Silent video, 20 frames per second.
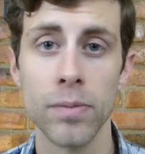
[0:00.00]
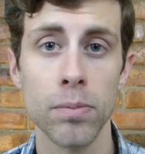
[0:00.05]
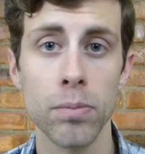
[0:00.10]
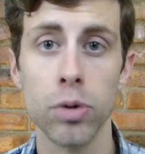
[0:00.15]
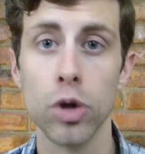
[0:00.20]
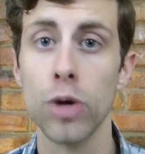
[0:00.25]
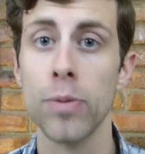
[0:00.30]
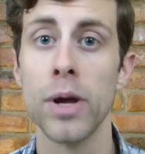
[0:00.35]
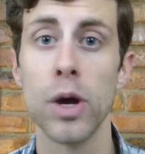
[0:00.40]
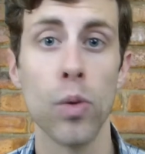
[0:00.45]

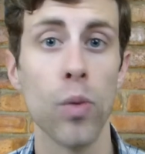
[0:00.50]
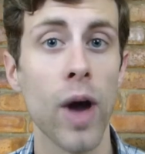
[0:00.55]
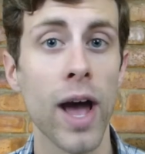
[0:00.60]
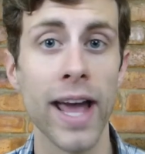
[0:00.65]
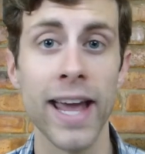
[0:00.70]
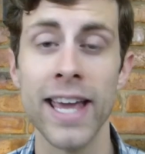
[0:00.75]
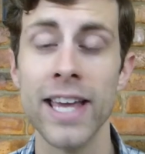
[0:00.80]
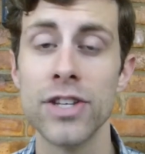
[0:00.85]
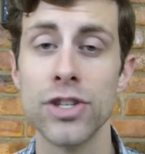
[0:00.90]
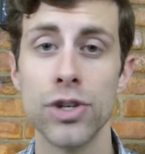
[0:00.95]
blew me
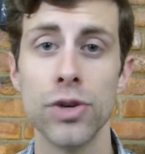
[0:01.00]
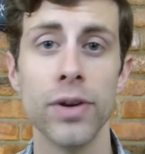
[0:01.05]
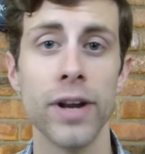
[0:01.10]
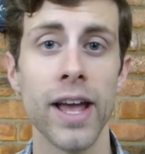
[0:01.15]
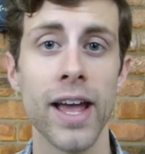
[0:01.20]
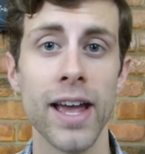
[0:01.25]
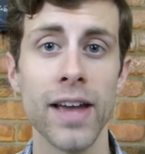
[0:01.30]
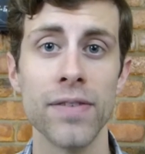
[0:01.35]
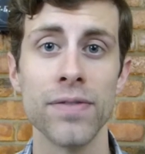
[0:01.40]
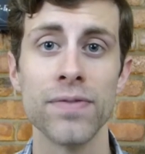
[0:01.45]
away. He's doing
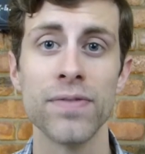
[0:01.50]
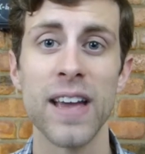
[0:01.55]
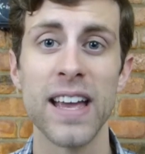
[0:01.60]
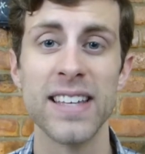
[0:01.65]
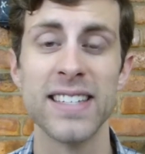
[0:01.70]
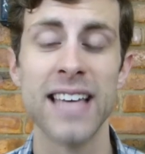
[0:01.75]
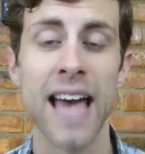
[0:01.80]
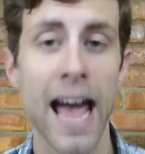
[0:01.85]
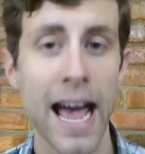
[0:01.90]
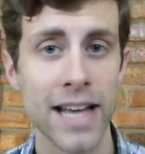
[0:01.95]
a
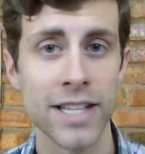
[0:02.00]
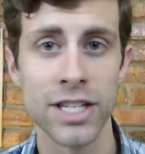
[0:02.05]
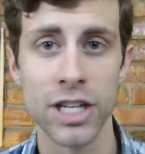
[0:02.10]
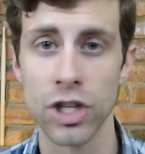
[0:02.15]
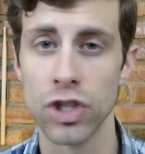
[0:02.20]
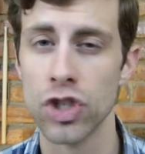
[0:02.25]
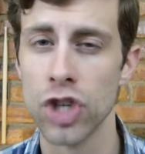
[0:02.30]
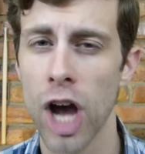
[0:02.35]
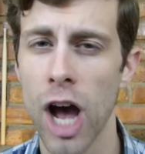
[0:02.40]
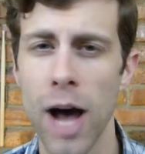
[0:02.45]

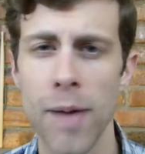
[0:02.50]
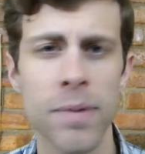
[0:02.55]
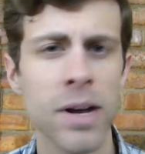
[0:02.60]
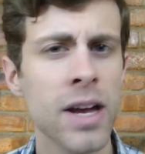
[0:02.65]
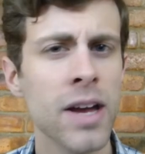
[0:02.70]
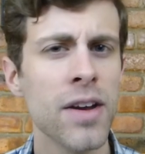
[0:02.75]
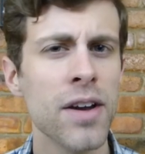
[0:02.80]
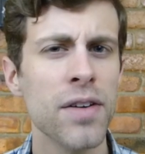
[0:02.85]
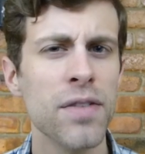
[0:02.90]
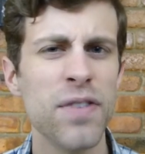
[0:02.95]
fantastic job.
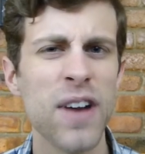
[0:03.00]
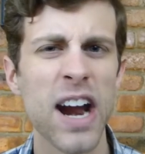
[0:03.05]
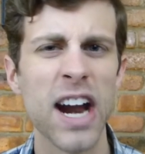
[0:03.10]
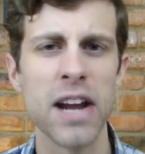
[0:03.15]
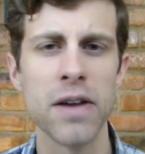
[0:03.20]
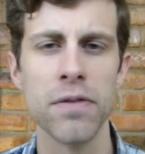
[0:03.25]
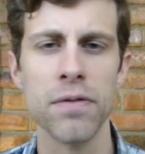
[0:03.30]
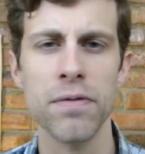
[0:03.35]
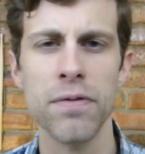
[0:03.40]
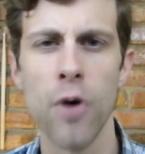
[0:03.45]

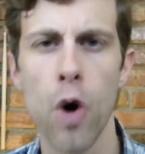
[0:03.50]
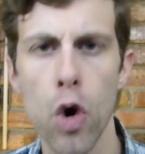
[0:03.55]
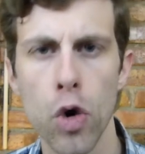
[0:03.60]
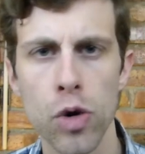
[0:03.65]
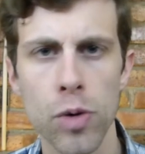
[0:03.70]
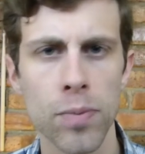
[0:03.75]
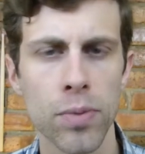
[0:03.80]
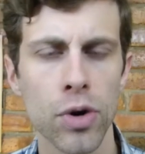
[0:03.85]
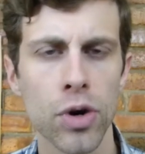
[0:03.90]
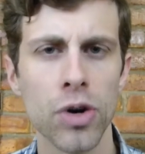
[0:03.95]
Very
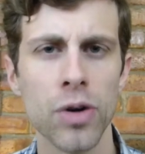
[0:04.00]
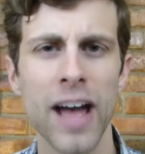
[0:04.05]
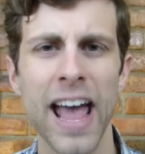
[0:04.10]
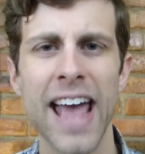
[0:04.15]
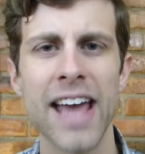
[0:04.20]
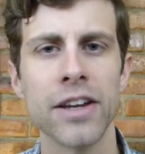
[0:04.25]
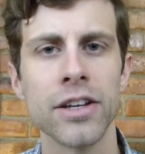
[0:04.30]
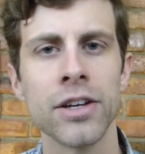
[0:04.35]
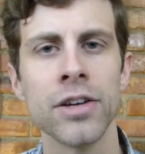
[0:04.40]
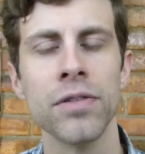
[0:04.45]
vulnerable
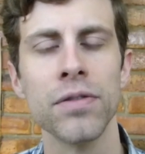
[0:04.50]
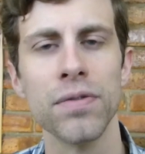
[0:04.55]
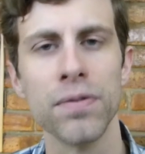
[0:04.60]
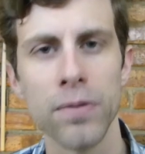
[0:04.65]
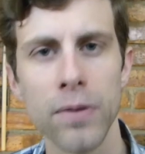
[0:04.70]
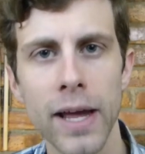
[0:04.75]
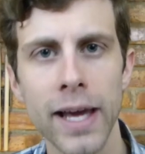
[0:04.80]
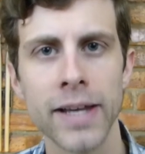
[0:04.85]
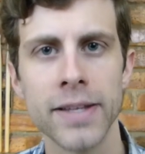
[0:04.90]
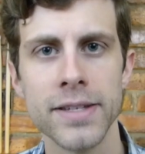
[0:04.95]
and
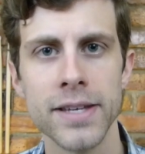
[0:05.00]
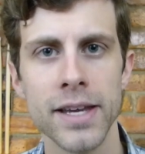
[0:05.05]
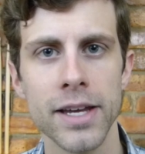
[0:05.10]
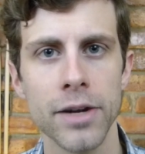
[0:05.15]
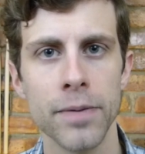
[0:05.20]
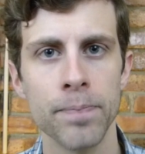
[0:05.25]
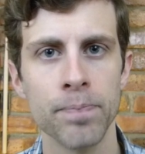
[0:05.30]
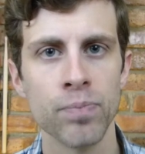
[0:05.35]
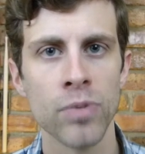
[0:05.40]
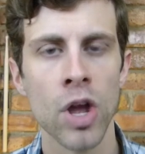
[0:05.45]

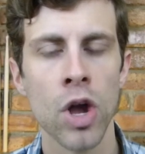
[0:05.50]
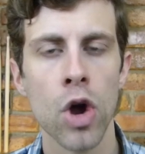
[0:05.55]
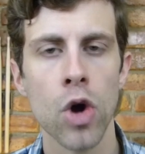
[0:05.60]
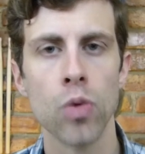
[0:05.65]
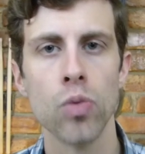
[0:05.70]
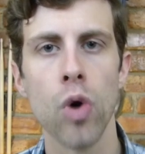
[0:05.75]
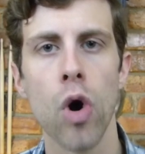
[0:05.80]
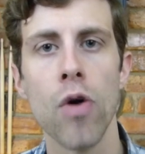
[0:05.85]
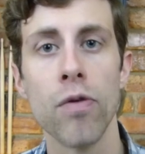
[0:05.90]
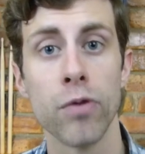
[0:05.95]
conflicted
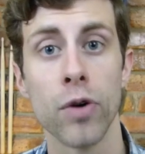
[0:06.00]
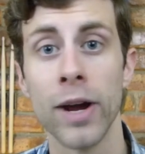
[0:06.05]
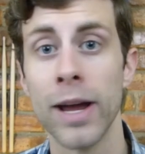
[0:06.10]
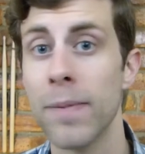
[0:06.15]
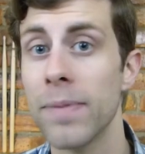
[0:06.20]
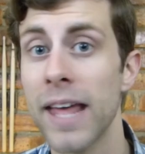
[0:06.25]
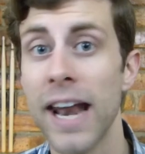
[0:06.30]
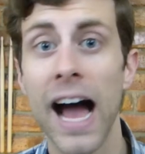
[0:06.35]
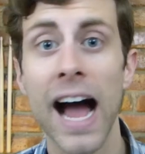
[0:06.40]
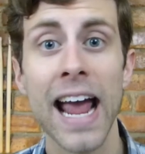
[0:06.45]
role for
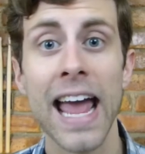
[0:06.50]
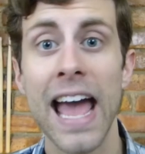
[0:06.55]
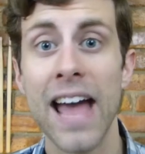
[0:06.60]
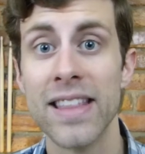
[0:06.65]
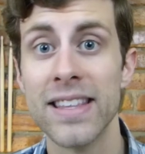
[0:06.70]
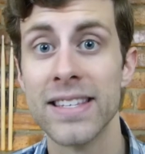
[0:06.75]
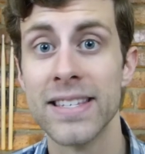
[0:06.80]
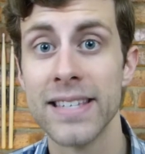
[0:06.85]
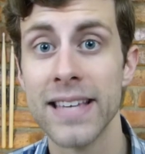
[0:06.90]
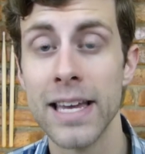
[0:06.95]
him that I
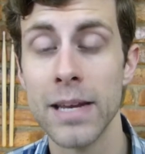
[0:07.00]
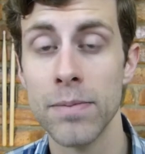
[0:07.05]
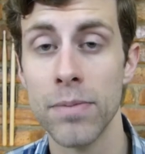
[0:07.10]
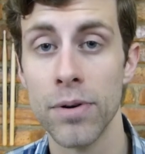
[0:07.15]
hadn't seen